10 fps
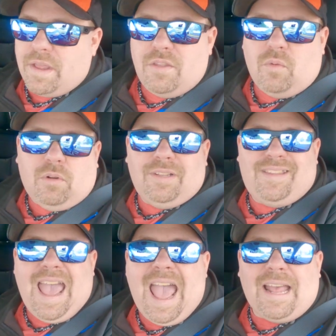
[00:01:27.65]
in the world is
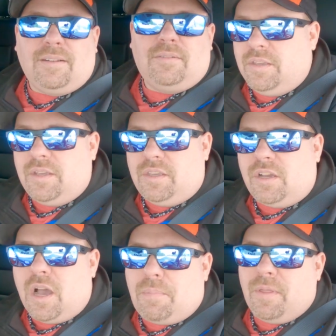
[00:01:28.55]
that? You
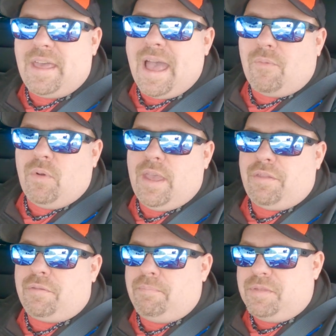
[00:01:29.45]
couple that
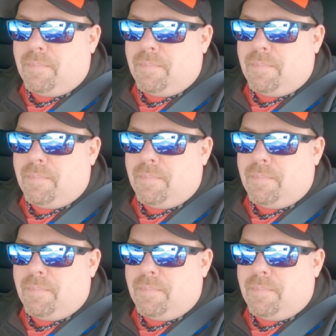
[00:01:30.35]
with the